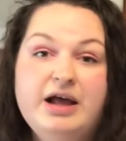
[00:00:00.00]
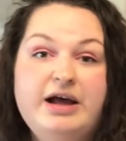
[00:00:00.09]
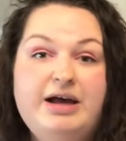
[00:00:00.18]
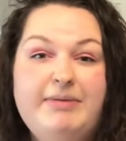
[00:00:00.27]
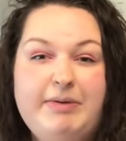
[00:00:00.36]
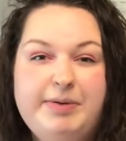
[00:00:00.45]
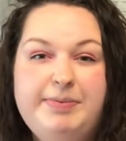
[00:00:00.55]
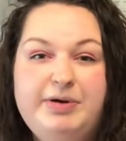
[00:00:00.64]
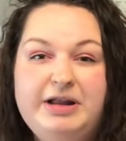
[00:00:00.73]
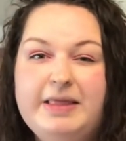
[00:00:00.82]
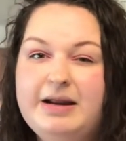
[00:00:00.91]
Um, I will be
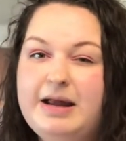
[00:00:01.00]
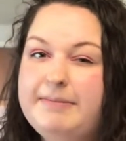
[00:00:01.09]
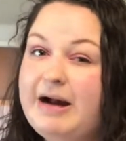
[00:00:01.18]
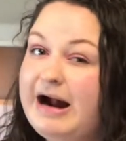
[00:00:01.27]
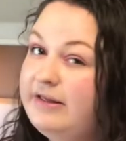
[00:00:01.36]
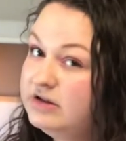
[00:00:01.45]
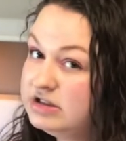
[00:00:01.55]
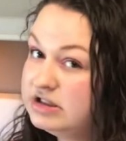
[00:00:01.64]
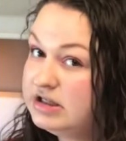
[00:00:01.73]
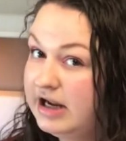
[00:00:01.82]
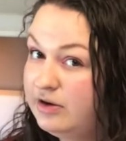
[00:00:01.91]
putting that up either
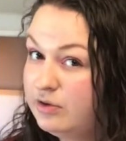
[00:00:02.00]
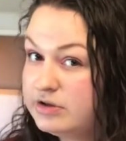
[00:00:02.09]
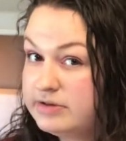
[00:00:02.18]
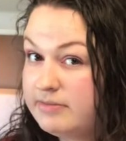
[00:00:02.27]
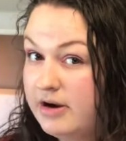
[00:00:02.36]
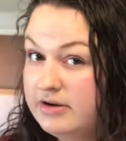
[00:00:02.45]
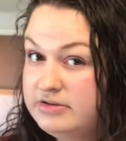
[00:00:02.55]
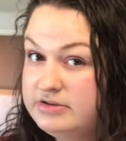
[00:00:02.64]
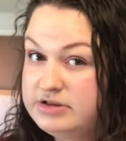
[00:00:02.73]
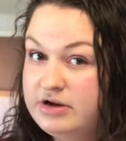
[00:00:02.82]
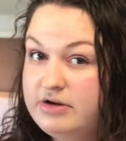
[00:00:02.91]
tonight or tomorrow.
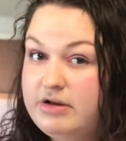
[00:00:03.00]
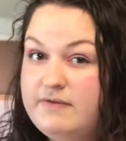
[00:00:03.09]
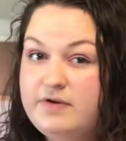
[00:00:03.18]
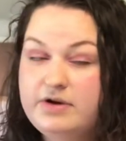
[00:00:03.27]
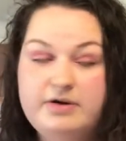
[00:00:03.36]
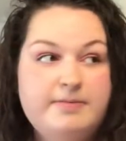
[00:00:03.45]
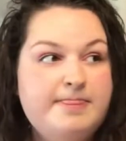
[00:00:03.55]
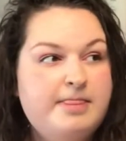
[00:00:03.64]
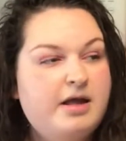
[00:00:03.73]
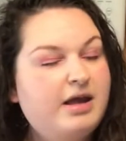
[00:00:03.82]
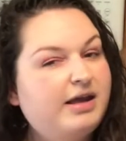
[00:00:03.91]
So if you're
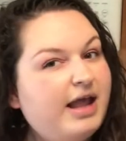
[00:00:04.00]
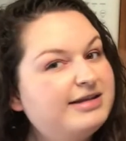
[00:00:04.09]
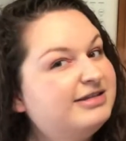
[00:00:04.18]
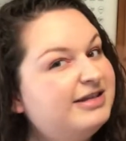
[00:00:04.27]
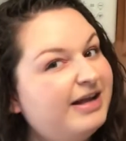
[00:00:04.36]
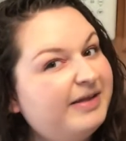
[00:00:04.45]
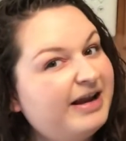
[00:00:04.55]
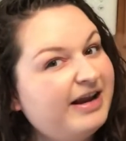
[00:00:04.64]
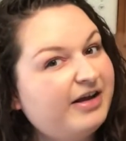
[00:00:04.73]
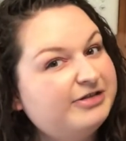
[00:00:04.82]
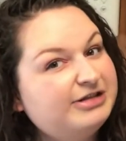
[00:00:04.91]
catching it on the day
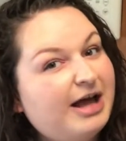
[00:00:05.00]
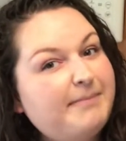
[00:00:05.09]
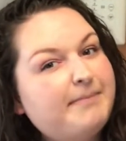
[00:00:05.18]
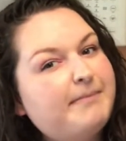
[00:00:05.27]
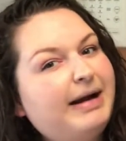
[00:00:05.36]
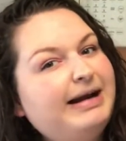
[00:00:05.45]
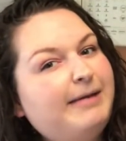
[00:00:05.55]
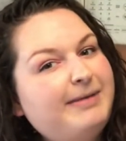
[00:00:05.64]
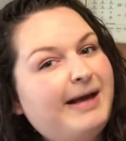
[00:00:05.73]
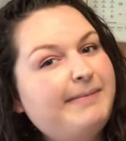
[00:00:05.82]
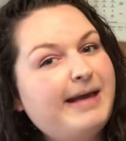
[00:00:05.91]
it goes up, might not
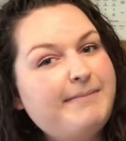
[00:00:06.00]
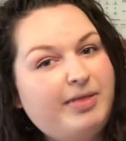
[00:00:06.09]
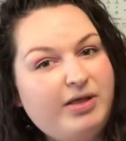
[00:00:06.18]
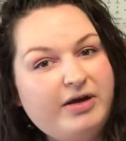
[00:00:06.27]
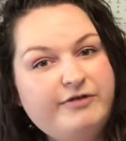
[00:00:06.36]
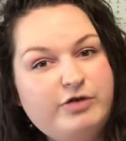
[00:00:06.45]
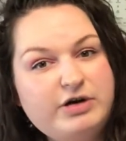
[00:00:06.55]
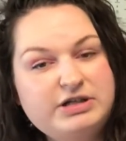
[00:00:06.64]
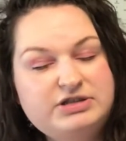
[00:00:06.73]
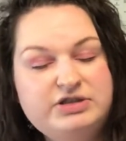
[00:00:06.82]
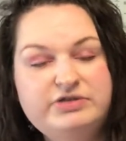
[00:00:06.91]
be up yet, but look for it
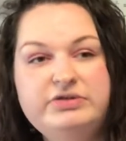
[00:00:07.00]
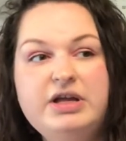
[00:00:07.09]
soon.